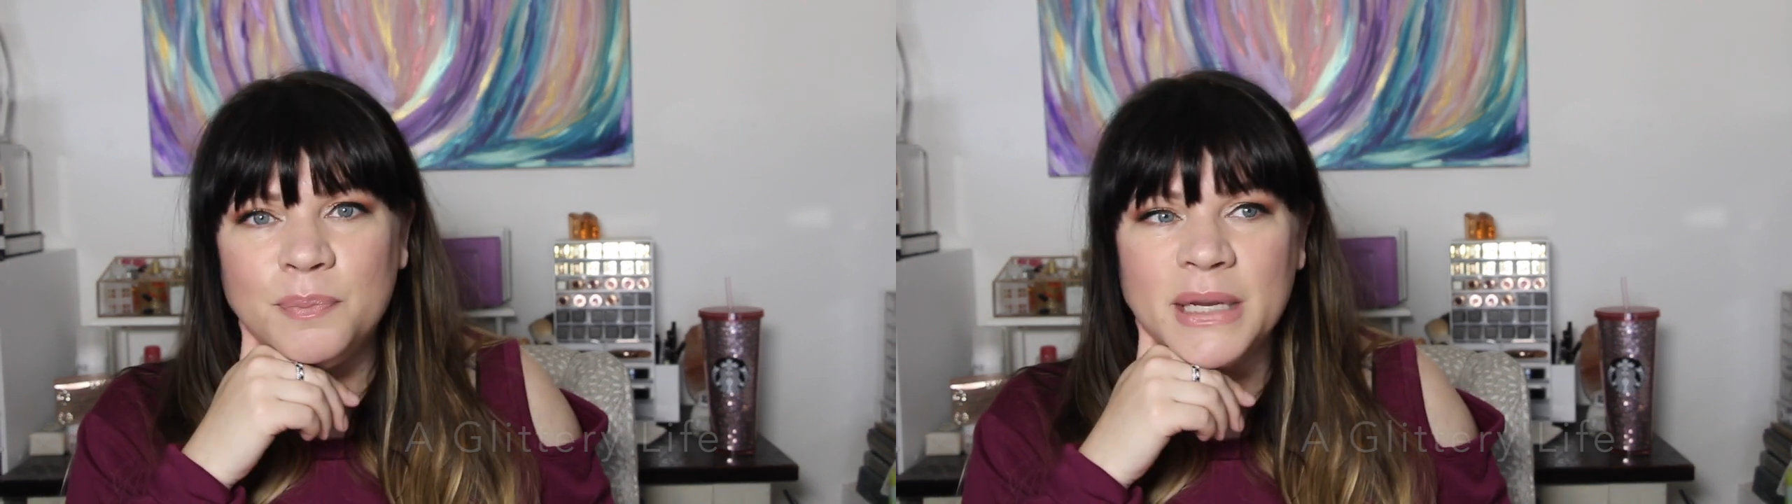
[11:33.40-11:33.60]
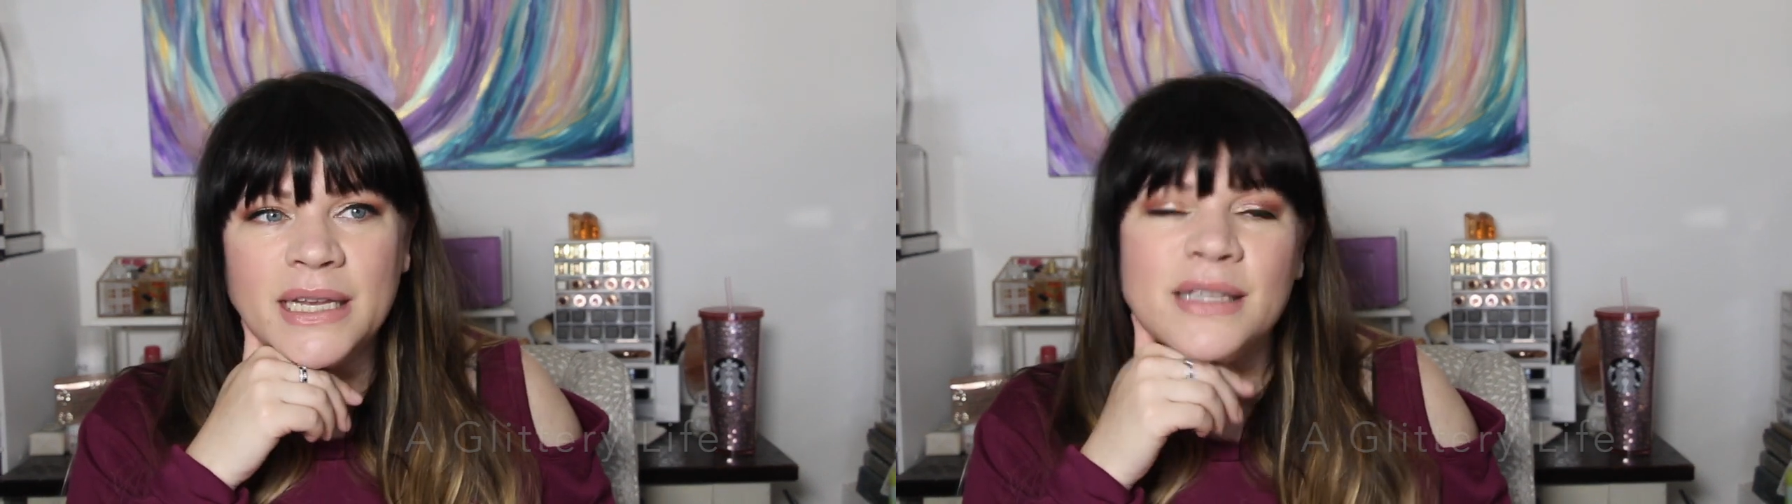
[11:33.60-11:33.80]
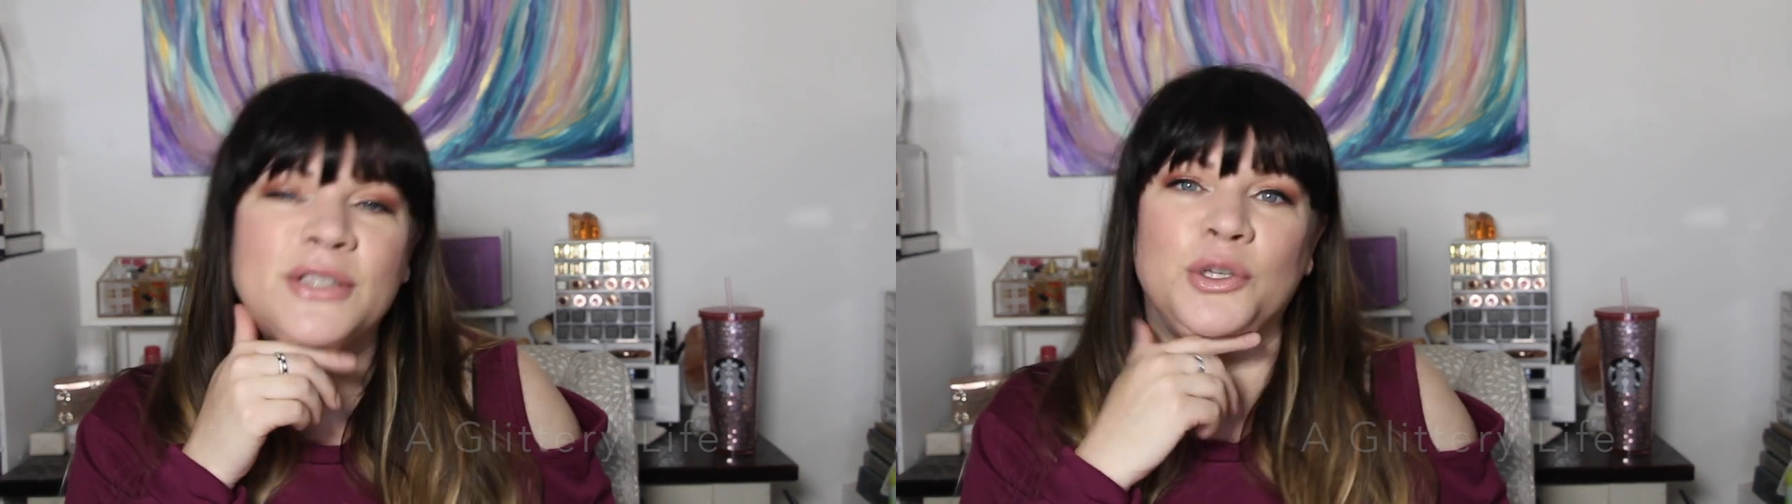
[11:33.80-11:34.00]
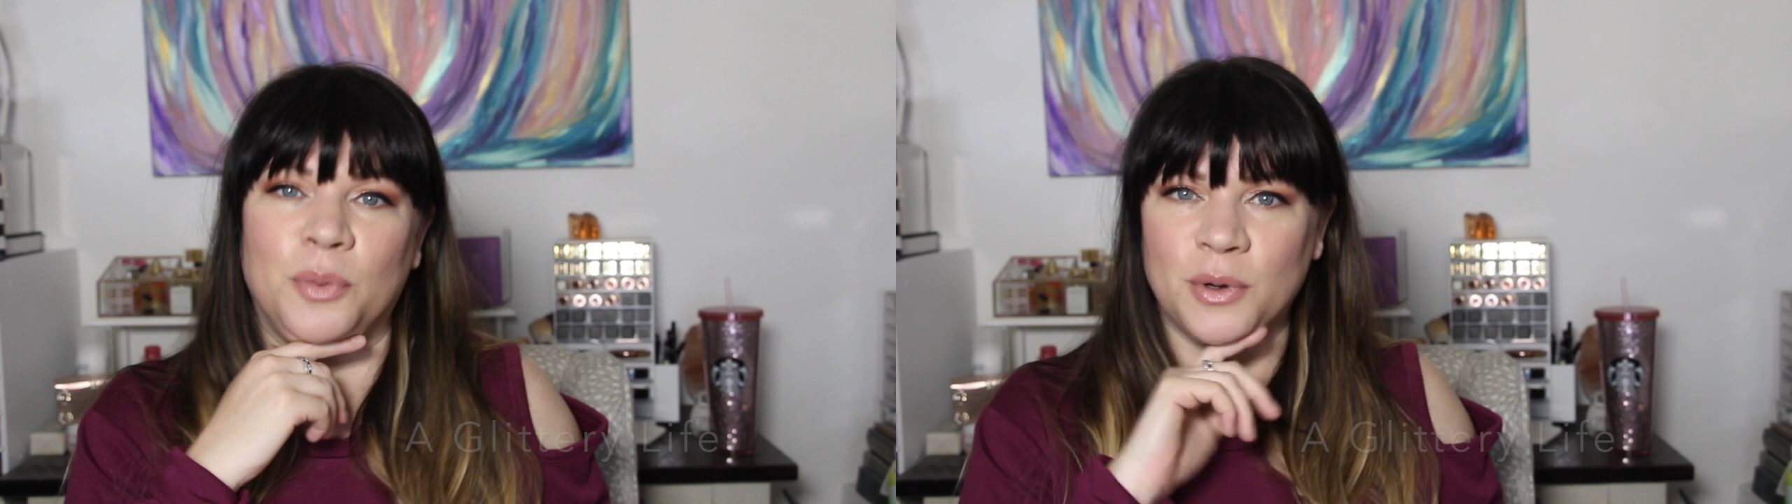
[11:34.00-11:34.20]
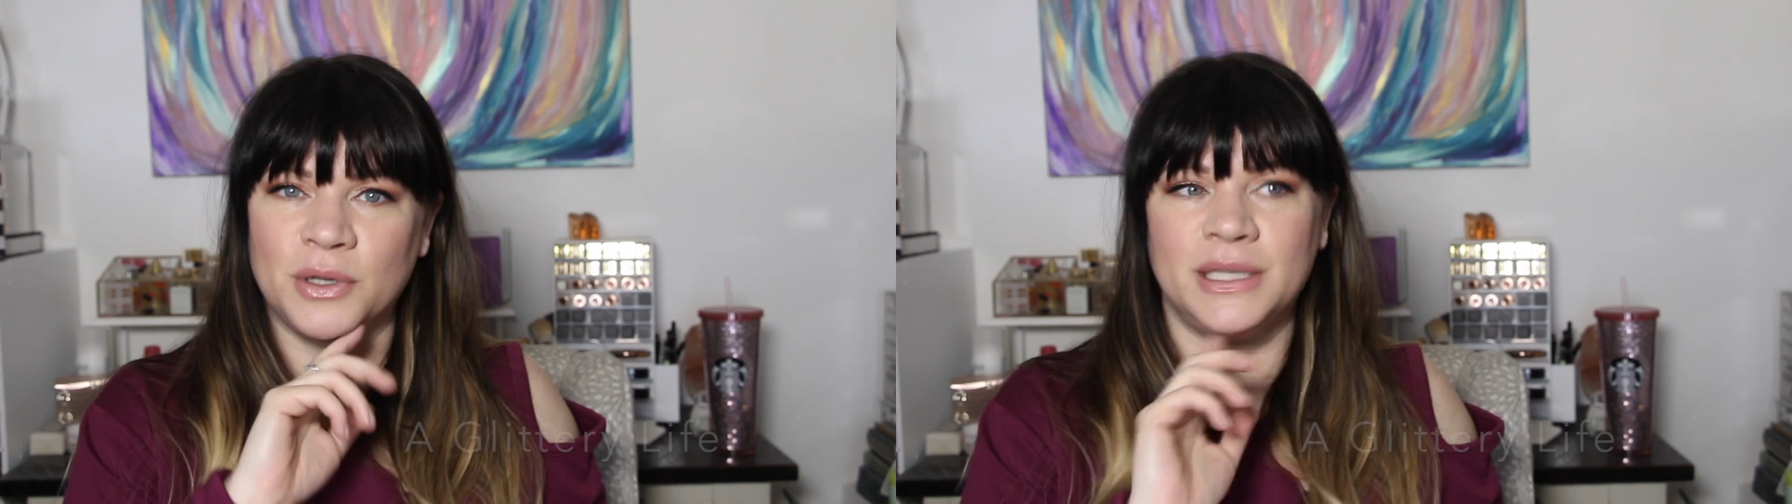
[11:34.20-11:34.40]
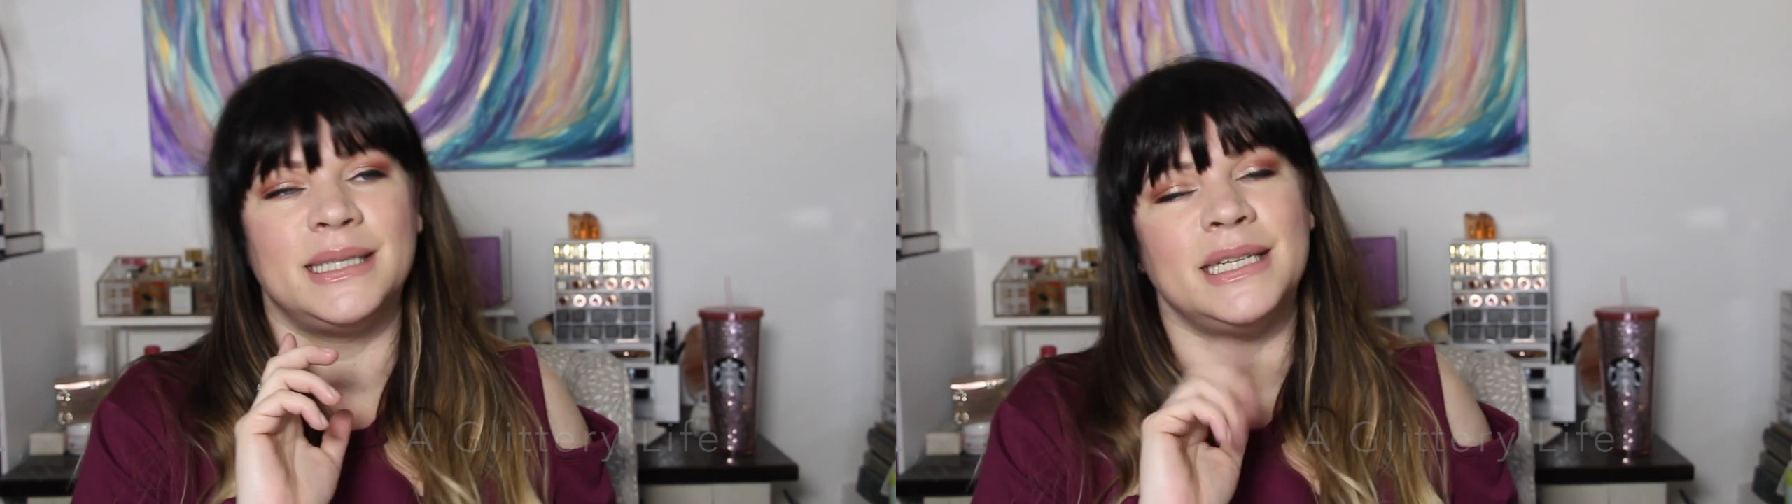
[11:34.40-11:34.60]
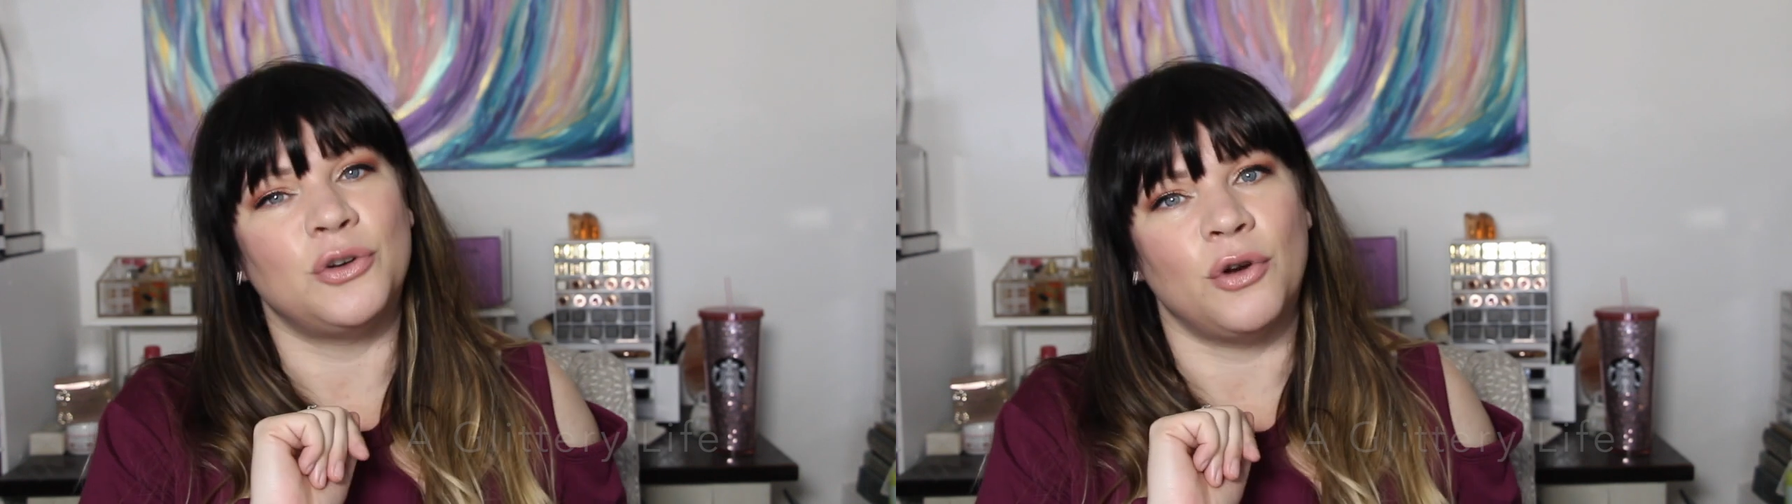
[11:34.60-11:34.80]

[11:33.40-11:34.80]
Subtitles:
being super Disney